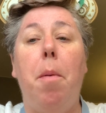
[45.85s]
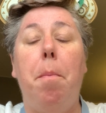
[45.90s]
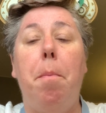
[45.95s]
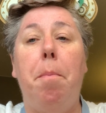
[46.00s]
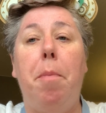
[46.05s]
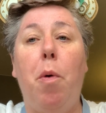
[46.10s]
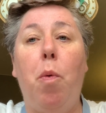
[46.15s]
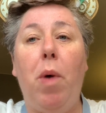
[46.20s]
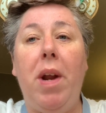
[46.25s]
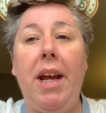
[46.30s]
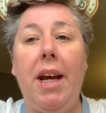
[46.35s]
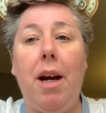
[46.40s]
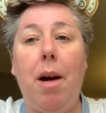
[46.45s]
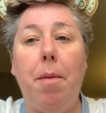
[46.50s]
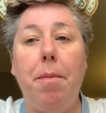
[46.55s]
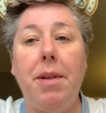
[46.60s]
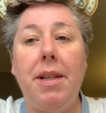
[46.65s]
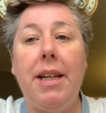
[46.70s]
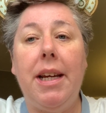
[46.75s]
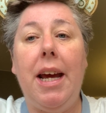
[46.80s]
But when it
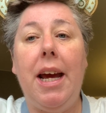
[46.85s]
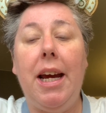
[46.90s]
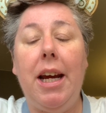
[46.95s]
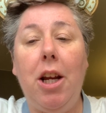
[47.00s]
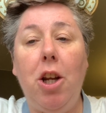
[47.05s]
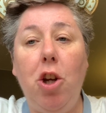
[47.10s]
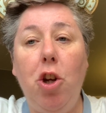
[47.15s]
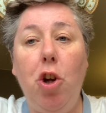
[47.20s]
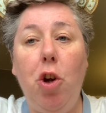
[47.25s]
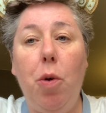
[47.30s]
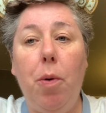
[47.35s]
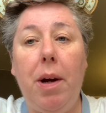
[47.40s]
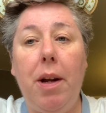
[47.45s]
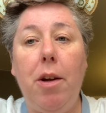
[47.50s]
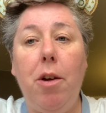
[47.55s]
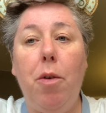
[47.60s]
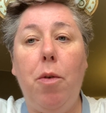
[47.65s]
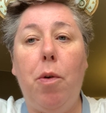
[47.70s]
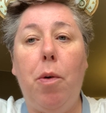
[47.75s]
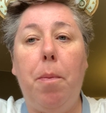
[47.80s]
comes to getting a new
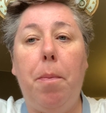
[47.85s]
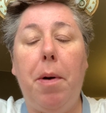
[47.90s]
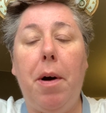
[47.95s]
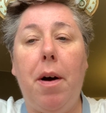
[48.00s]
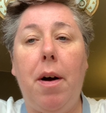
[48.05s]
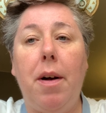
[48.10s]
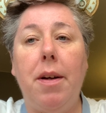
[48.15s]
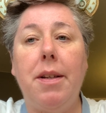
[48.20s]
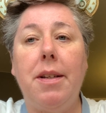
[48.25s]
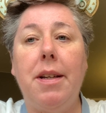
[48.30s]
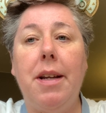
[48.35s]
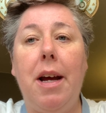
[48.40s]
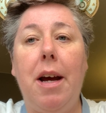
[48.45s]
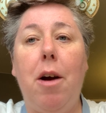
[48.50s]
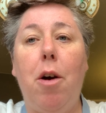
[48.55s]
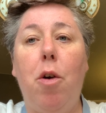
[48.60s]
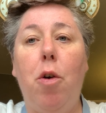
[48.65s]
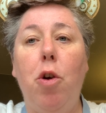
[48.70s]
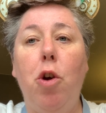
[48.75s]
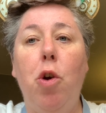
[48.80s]
annual pass
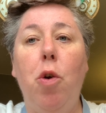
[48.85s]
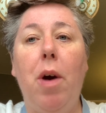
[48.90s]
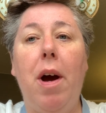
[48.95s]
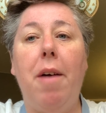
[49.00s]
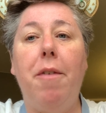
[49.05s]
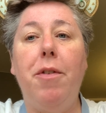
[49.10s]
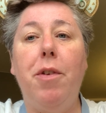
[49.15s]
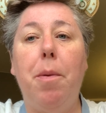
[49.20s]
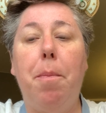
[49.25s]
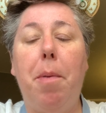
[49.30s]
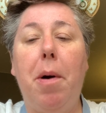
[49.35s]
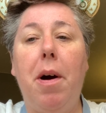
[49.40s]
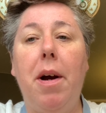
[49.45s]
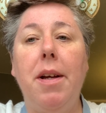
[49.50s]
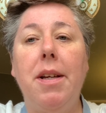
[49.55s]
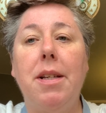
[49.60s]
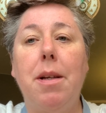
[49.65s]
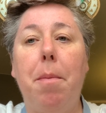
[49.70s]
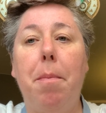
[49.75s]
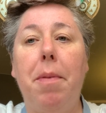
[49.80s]
now, you have to buy
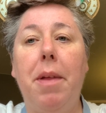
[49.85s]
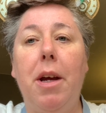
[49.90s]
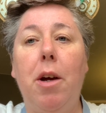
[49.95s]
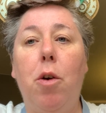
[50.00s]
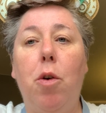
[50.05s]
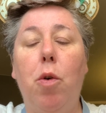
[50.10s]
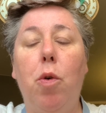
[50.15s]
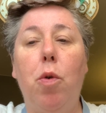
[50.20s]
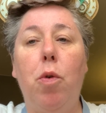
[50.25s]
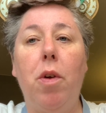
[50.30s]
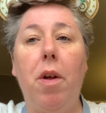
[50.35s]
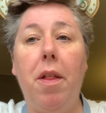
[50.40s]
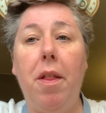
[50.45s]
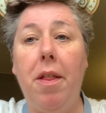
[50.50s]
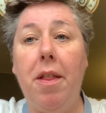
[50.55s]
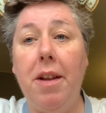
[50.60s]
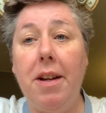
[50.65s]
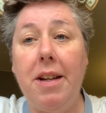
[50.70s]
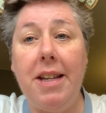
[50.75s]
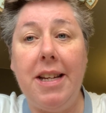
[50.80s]
something called
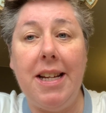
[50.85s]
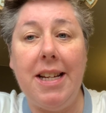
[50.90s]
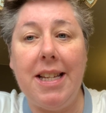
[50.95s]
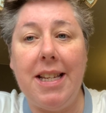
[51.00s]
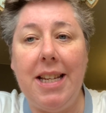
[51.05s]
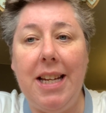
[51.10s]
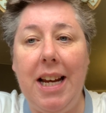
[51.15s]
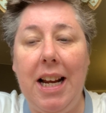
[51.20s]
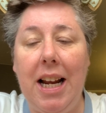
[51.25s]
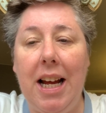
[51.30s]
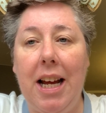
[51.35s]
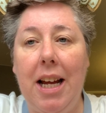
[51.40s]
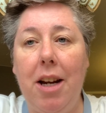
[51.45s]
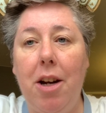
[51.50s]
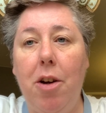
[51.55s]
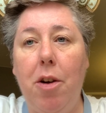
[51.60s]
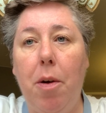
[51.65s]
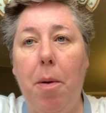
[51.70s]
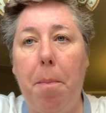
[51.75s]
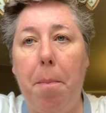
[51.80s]
the
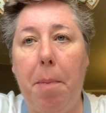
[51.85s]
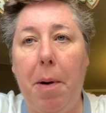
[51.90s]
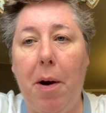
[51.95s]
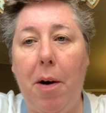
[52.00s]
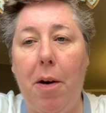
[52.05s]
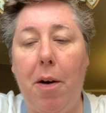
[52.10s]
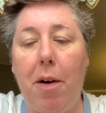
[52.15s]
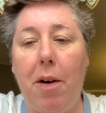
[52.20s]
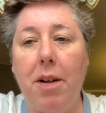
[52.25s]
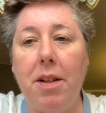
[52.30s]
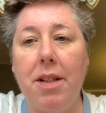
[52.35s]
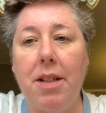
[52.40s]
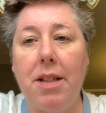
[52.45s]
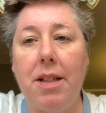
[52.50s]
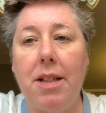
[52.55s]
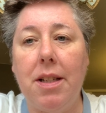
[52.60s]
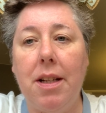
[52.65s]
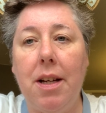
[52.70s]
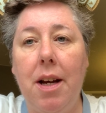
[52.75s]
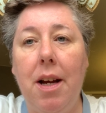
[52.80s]
Disneyland
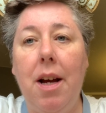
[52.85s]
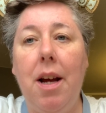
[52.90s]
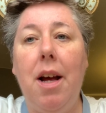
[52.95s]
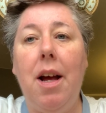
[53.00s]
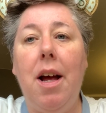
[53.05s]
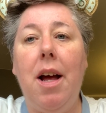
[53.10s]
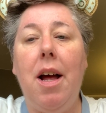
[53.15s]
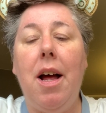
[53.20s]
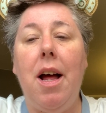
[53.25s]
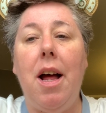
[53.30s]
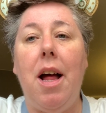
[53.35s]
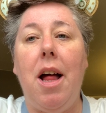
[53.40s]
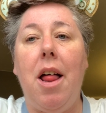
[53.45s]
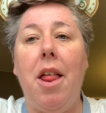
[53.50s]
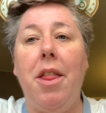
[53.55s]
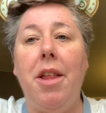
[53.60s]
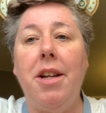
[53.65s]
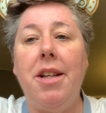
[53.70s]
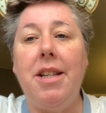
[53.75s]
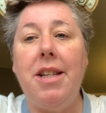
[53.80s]
Pass.
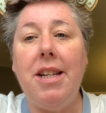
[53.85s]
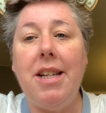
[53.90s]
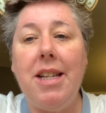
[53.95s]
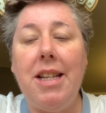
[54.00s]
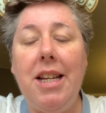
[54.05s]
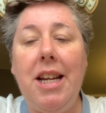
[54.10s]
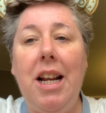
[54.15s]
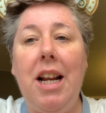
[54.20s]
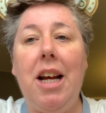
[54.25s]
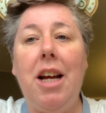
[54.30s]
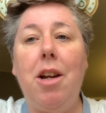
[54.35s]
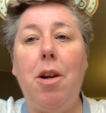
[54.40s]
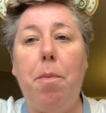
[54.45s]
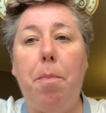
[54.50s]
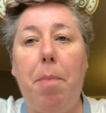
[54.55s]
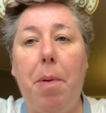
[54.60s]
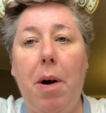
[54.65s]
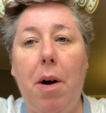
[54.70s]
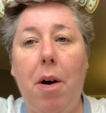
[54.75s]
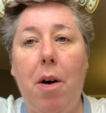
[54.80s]
The Disneyland
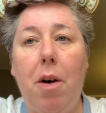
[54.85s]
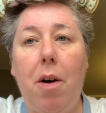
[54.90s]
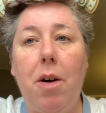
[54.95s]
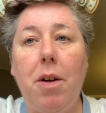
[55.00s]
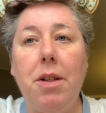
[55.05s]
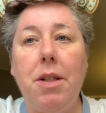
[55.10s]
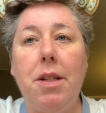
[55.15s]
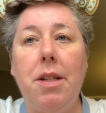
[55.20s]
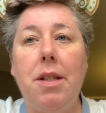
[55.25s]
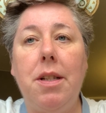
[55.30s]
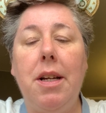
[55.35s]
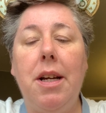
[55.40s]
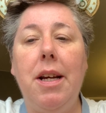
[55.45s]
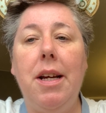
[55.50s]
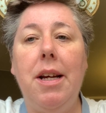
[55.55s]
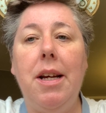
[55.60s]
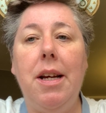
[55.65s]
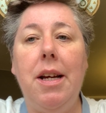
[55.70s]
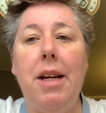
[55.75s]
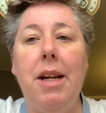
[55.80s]
Pass
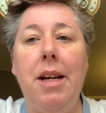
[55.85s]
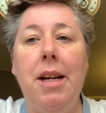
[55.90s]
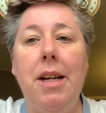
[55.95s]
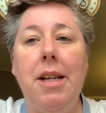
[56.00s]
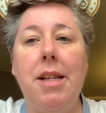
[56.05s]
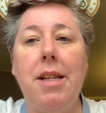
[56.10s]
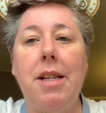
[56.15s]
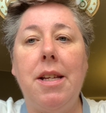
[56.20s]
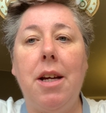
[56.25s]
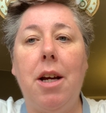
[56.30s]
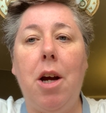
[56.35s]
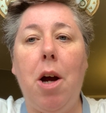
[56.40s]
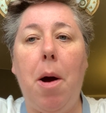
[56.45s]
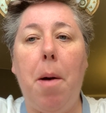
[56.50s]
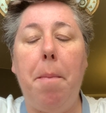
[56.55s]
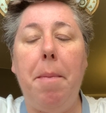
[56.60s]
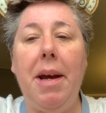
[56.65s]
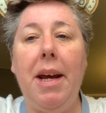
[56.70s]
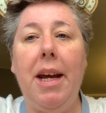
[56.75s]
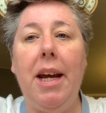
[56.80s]
is
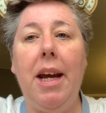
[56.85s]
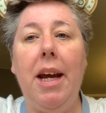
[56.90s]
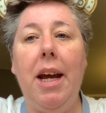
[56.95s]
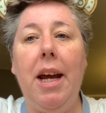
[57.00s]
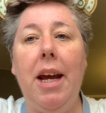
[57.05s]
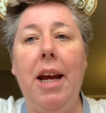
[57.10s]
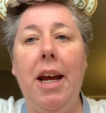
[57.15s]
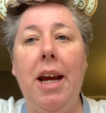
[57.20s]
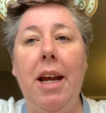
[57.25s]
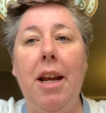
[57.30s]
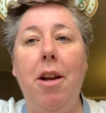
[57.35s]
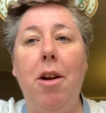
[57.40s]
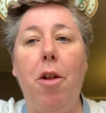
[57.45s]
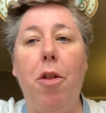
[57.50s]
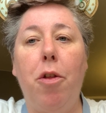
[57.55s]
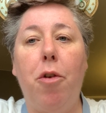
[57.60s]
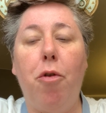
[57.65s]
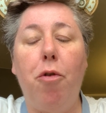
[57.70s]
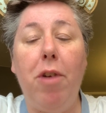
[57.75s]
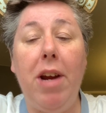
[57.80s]
coming in
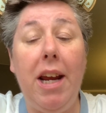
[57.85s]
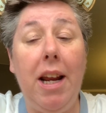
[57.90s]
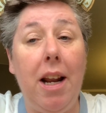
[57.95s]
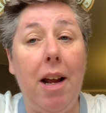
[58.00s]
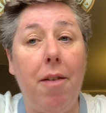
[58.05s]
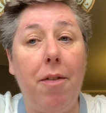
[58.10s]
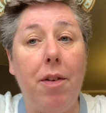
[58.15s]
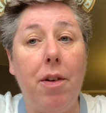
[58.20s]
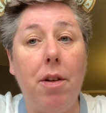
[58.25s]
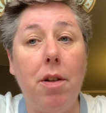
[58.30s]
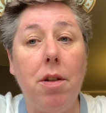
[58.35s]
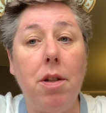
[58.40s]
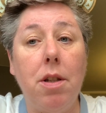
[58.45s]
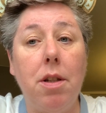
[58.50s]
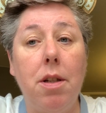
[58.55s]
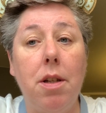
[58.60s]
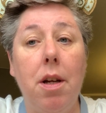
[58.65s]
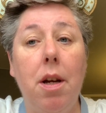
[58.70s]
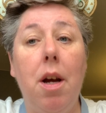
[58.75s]
3 levels: